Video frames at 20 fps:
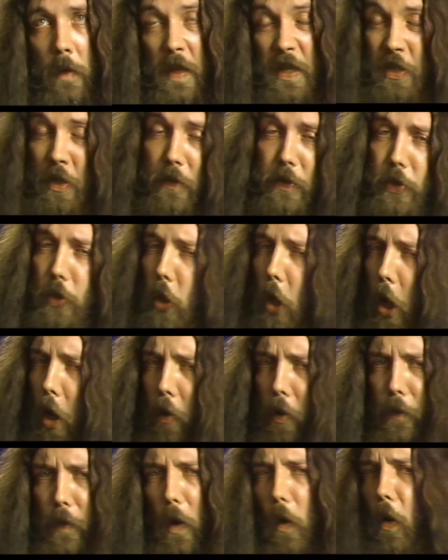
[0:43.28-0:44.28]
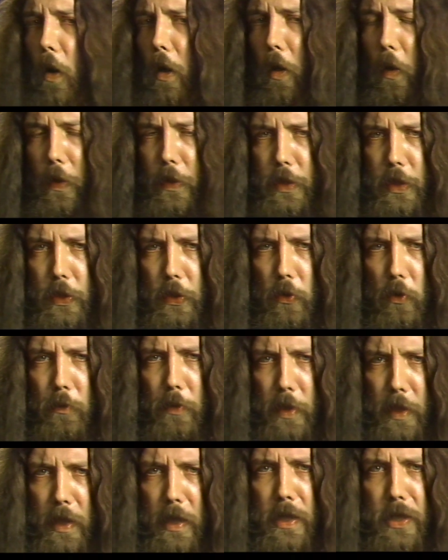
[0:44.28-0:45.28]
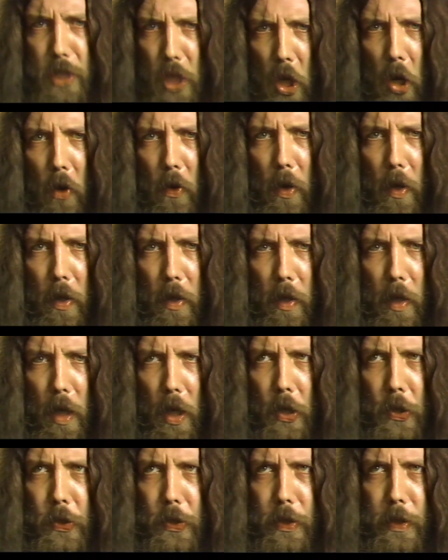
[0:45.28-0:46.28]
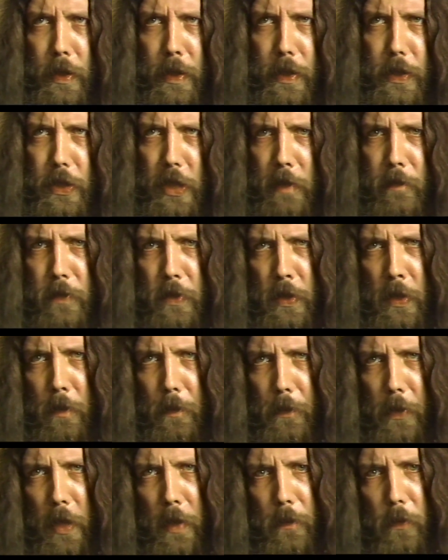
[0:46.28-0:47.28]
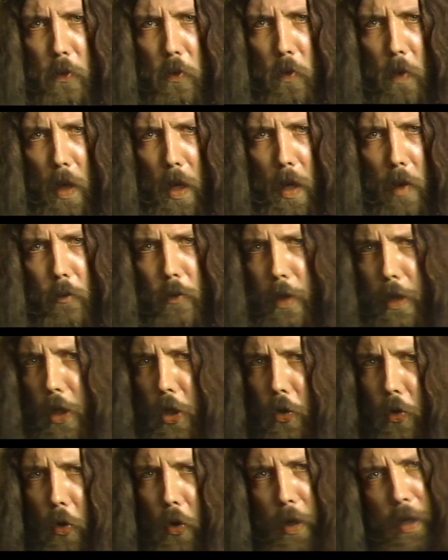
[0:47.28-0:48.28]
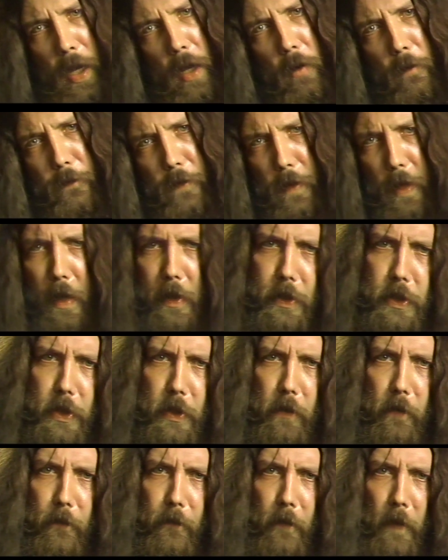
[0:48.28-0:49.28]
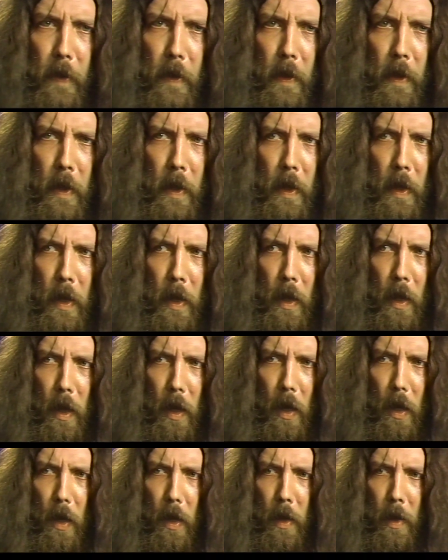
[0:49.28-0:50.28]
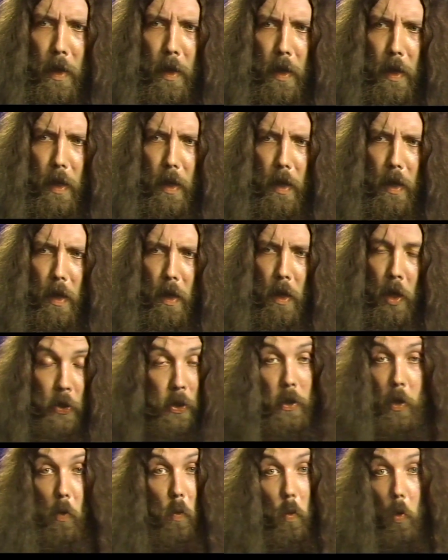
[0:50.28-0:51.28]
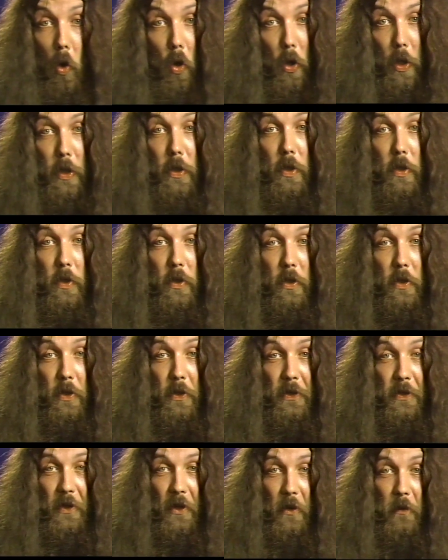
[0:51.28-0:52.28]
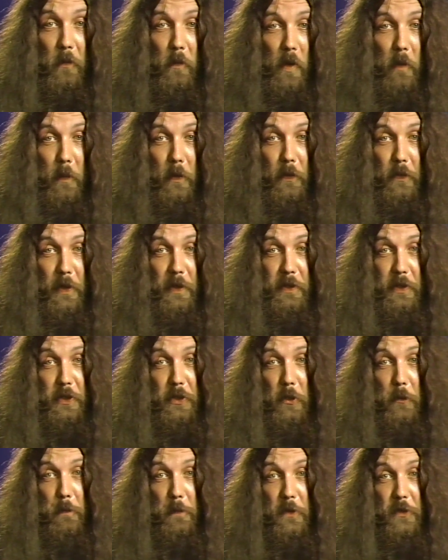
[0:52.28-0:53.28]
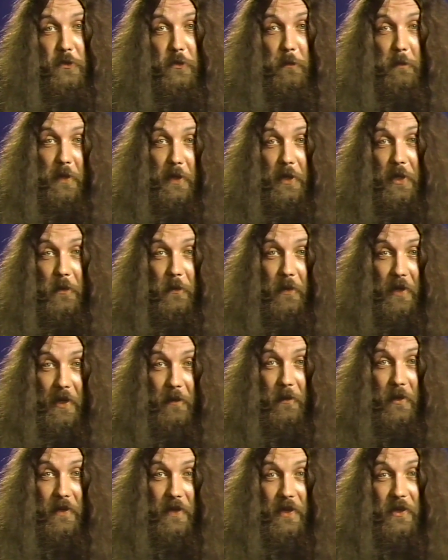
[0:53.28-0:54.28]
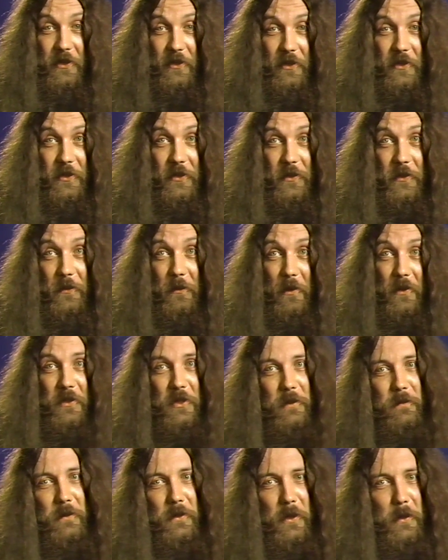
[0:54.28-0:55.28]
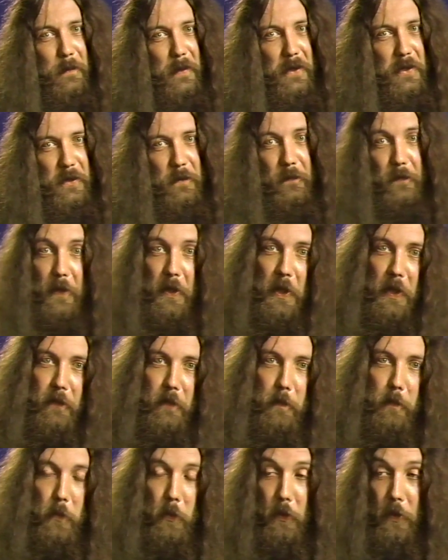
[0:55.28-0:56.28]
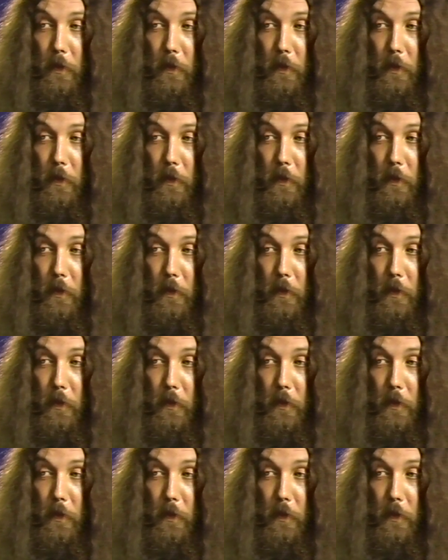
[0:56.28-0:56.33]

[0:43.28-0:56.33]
not the sort of horror that I like to do, but it is horror, and it seems that people are really crying out for that stuff. I don't know why. You know, when things are so miserable anyway, why they should sort of want something that makes them feel even more